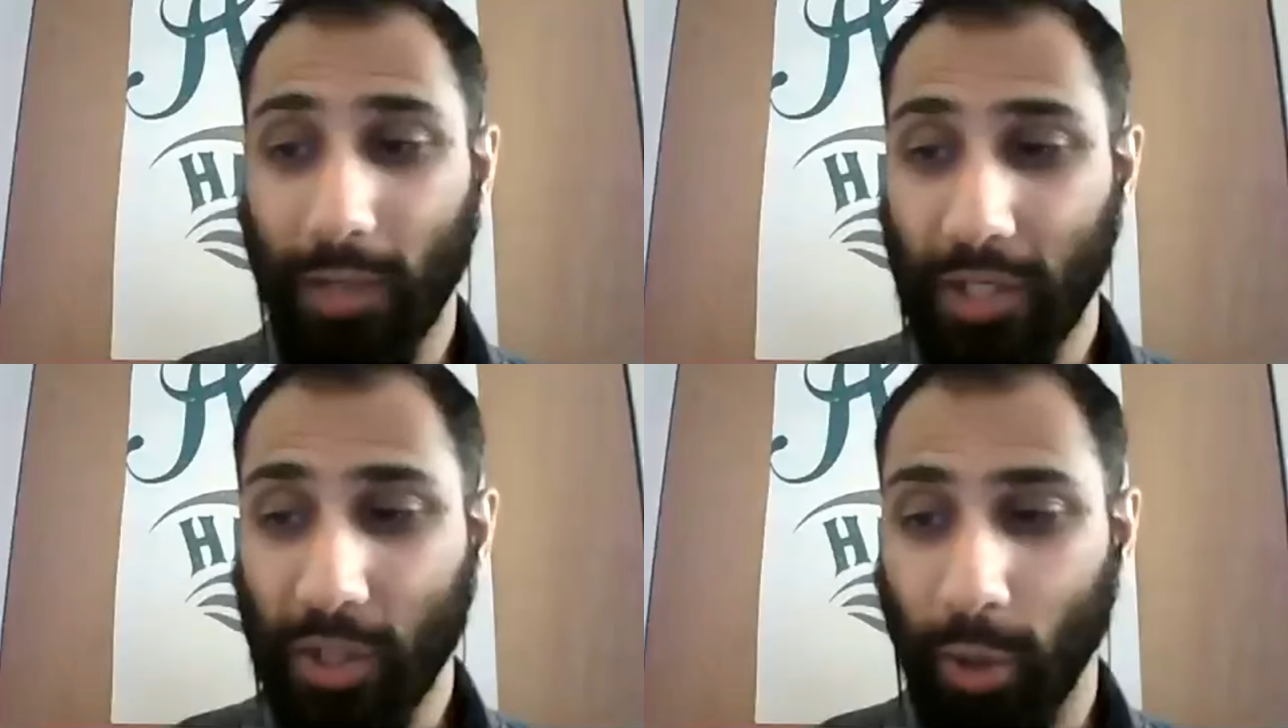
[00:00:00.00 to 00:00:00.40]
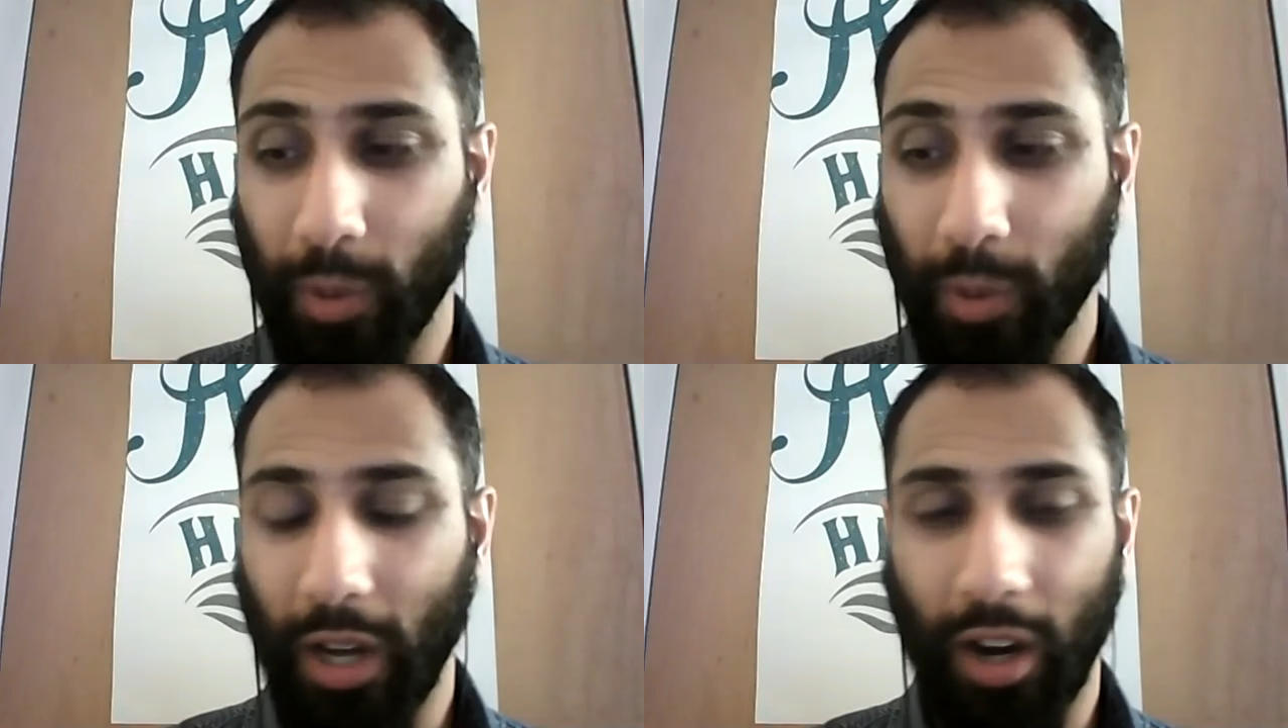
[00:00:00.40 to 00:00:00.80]

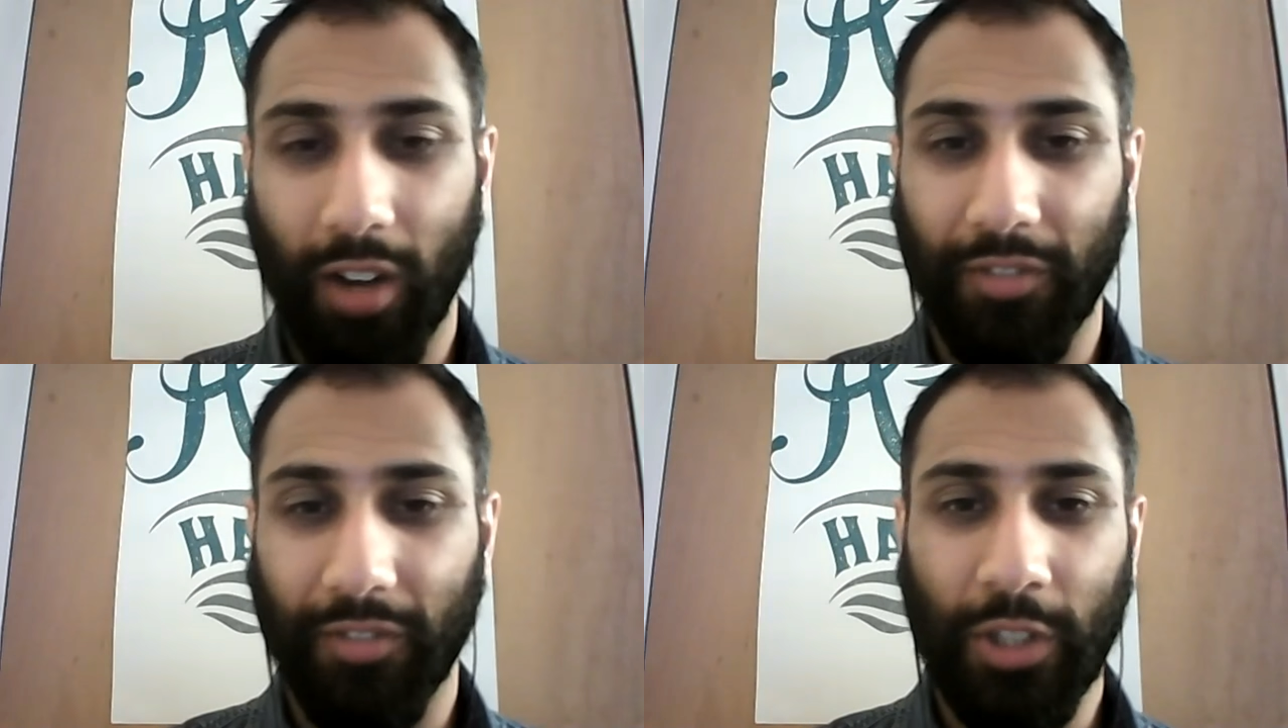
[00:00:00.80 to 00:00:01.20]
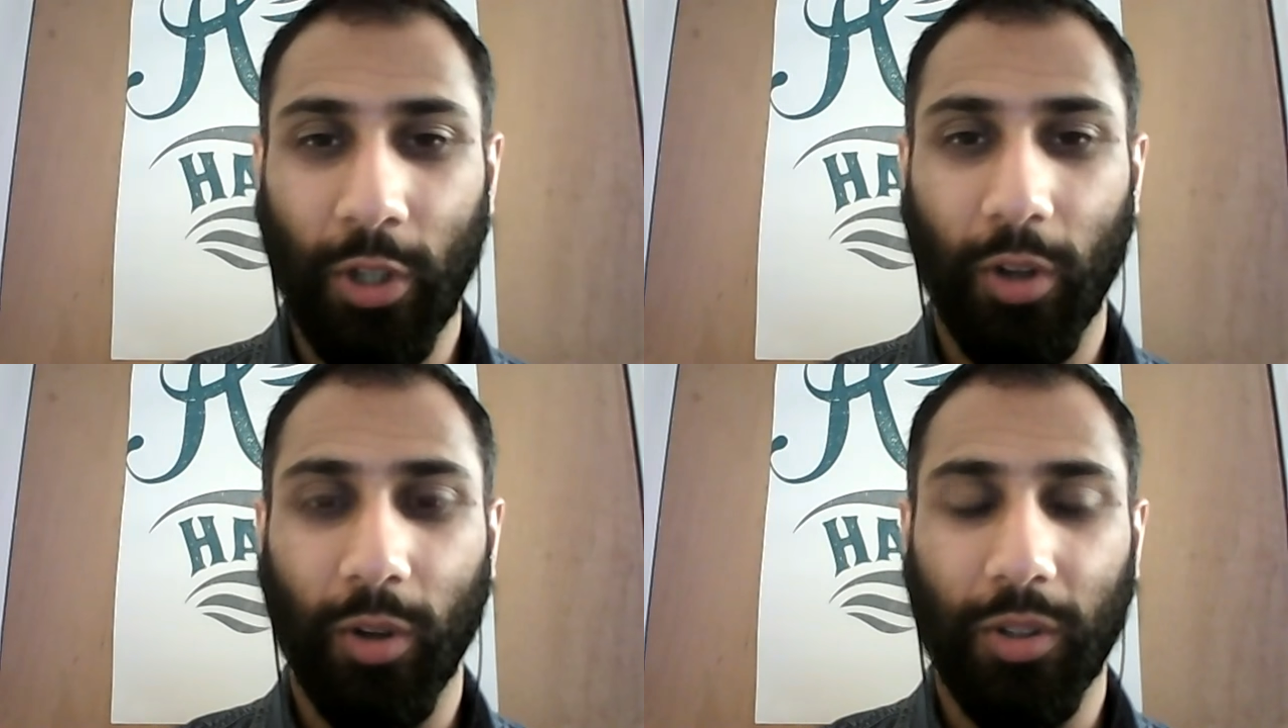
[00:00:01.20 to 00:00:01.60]
story of, you
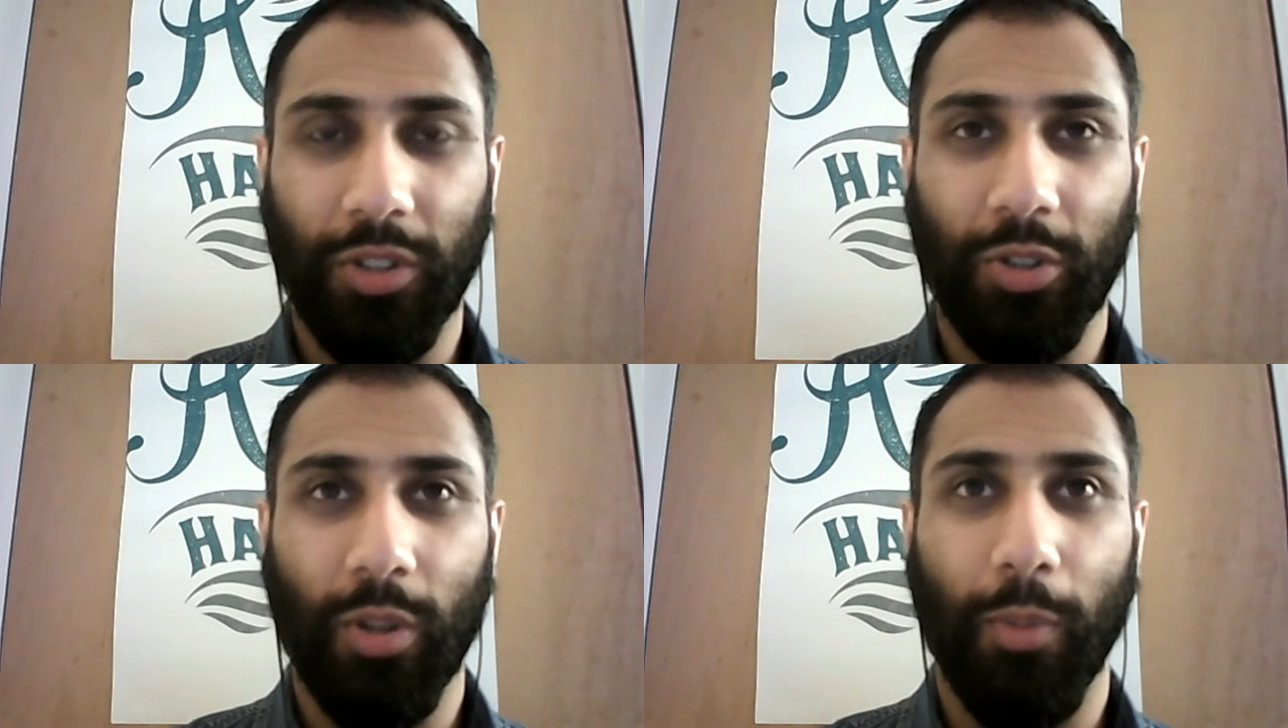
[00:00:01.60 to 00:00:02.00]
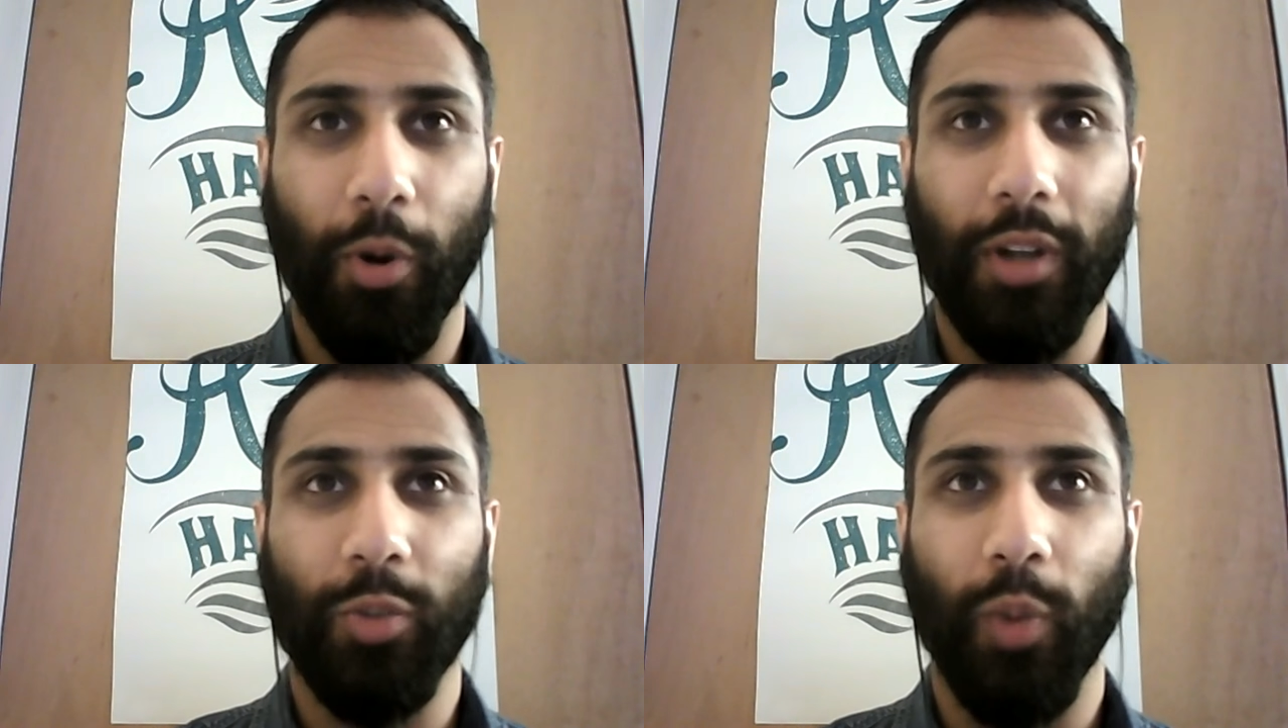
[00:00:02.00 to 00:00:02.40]
know, to the
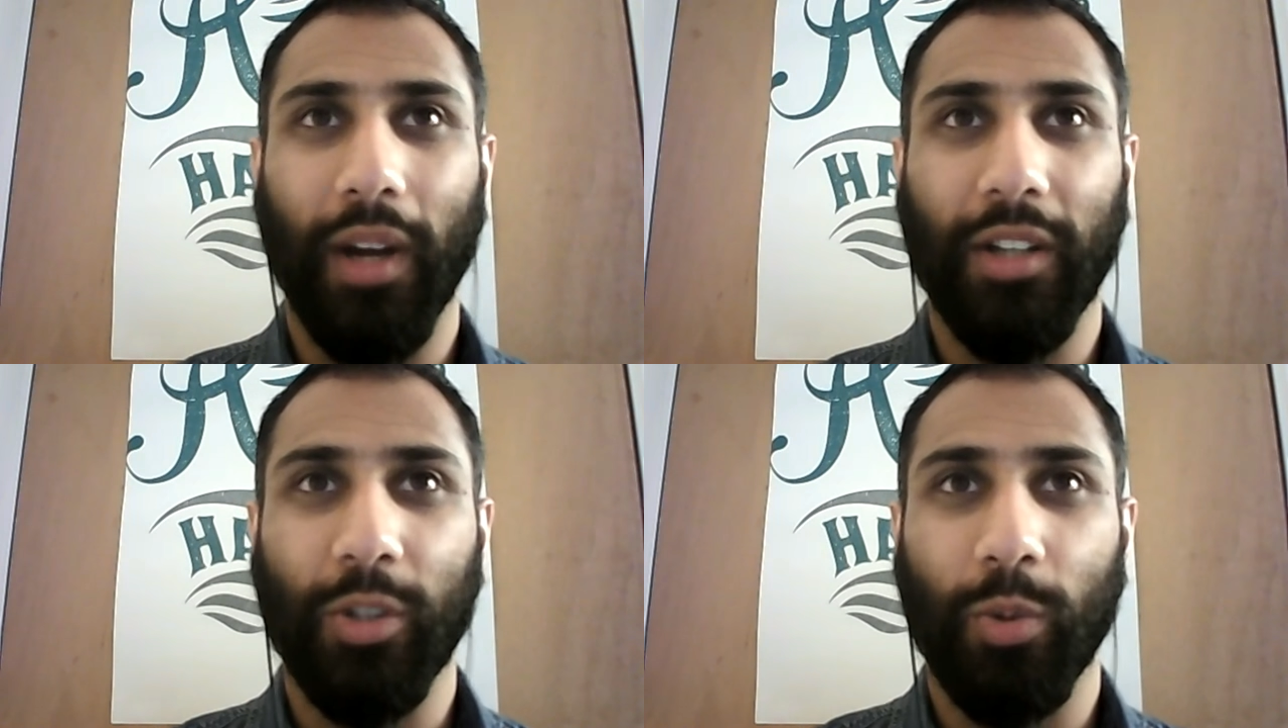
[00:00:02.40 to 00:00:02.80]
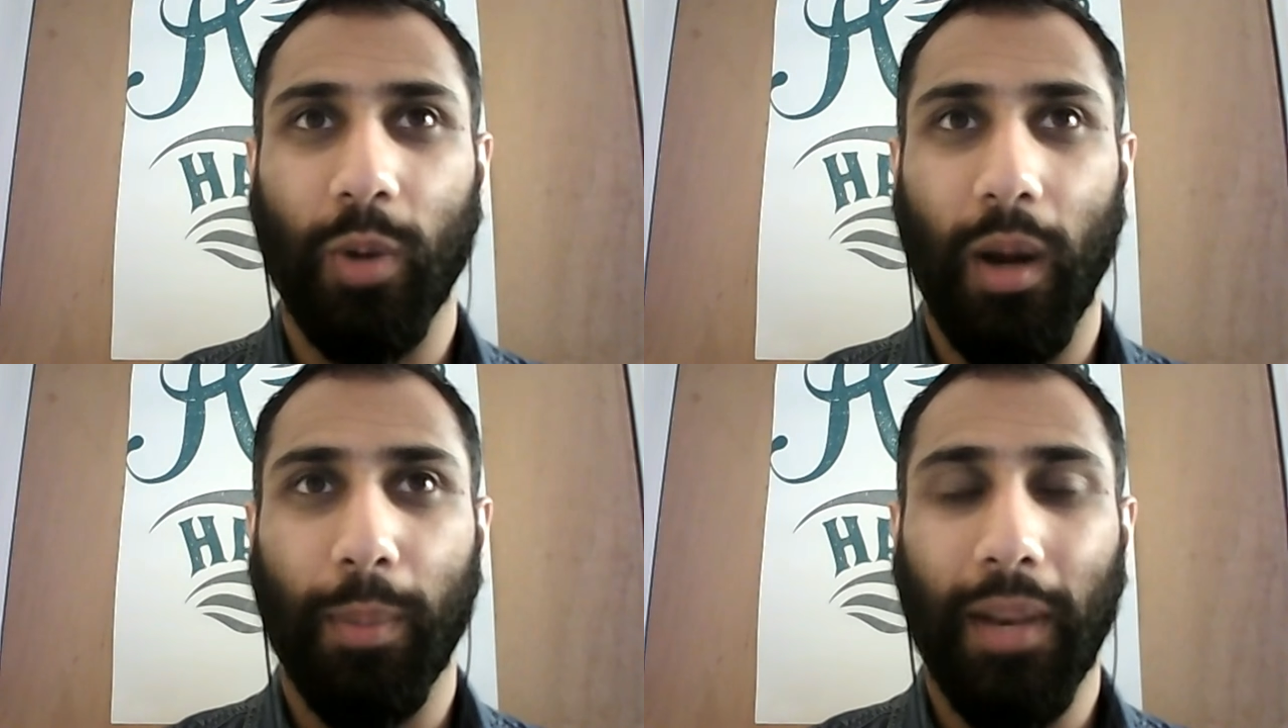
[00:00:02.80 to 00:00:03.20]
point where
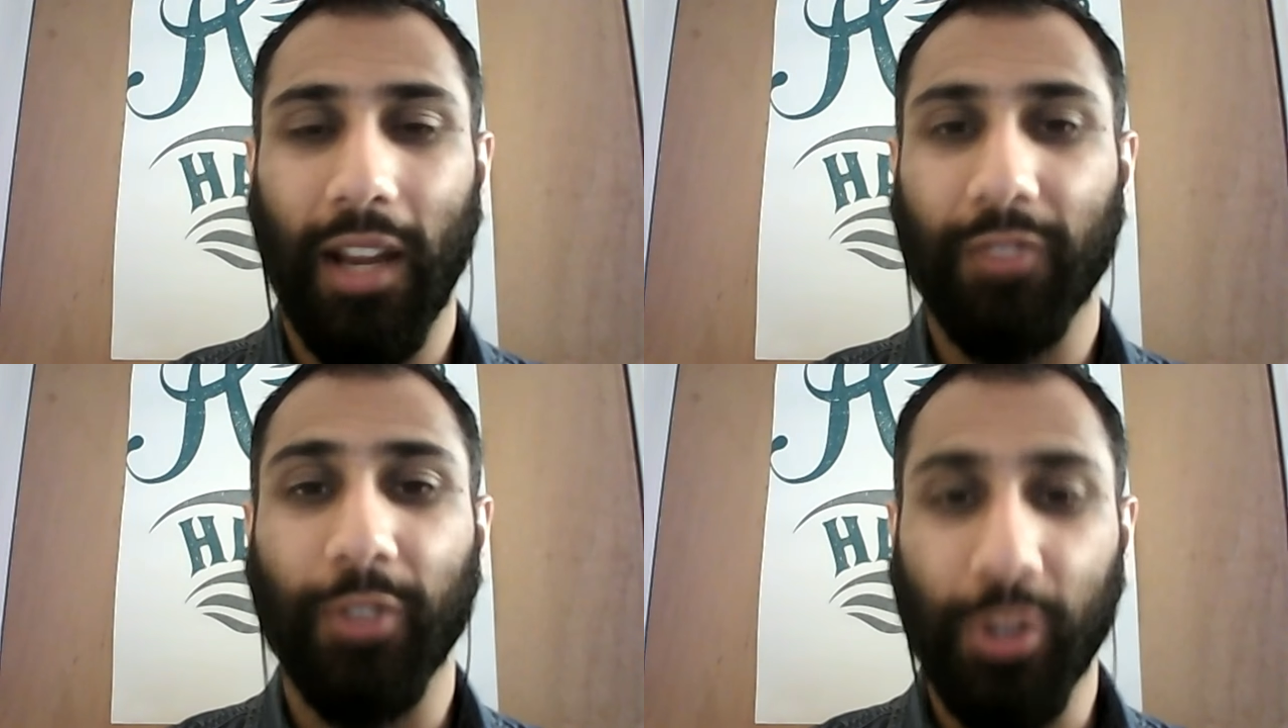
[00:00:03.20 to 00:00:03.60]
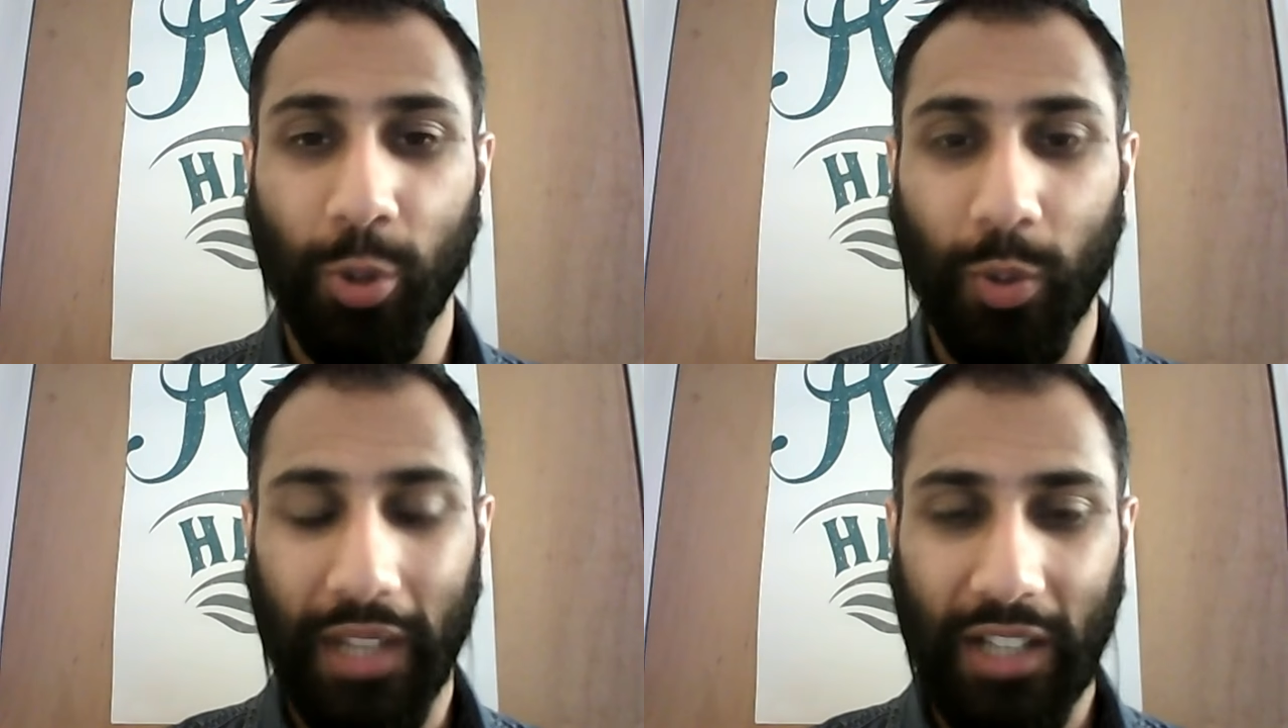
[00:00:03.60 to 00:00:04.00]
you applied for
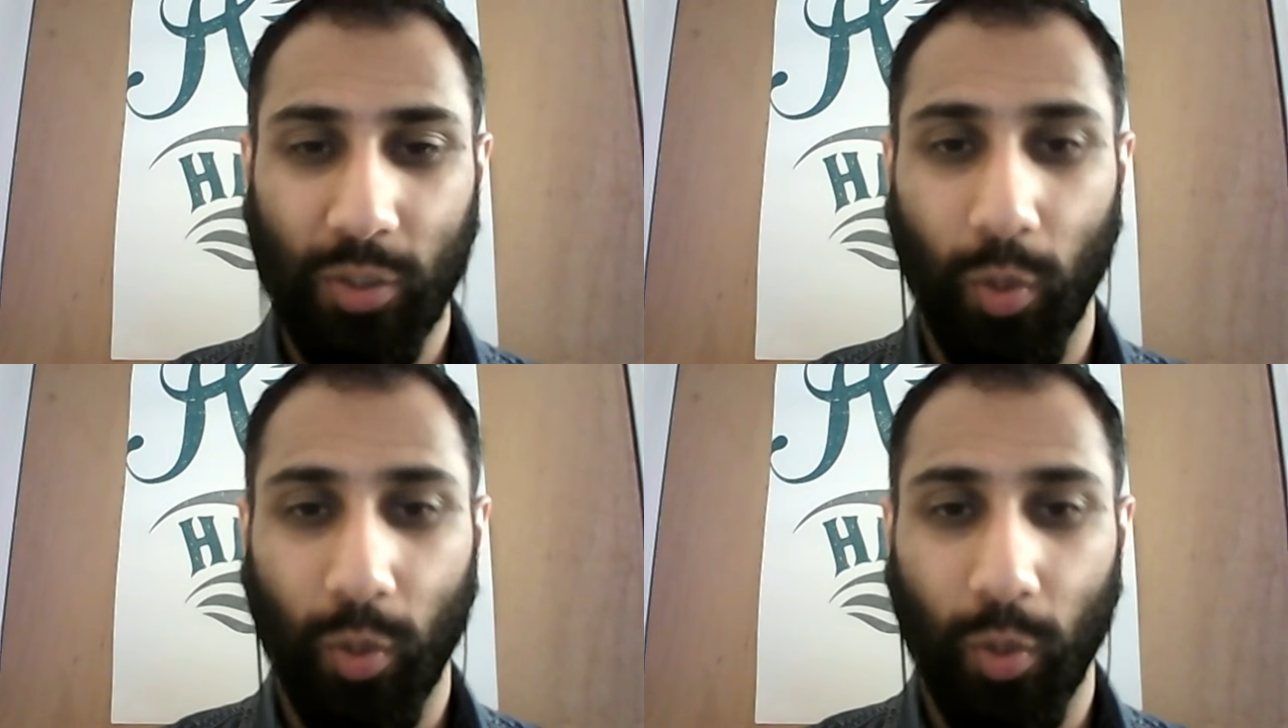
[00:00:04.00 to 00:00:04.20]
two things.